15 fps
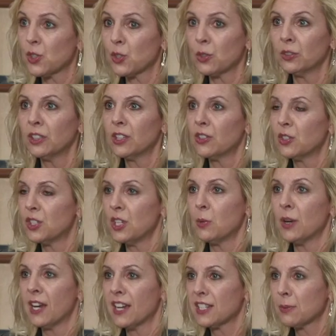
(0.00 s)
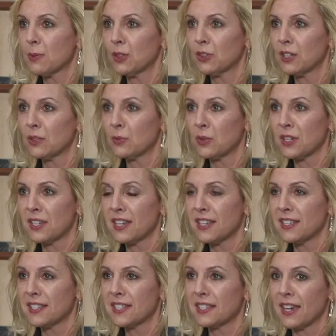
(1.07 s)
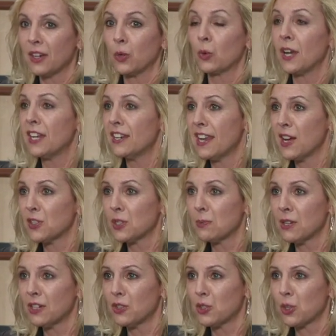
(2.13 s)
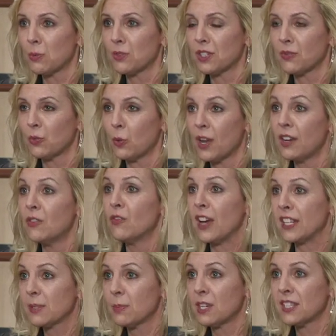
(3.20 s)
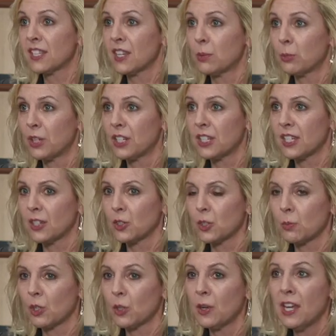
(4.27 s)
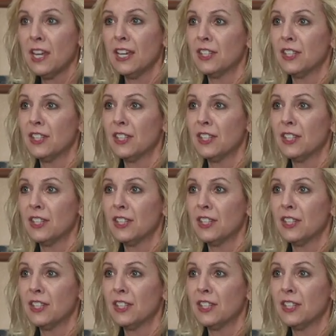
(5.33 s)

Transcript: certainly the D1X building is a great announcement in terms of what investment it's going to bring to Hillsboro.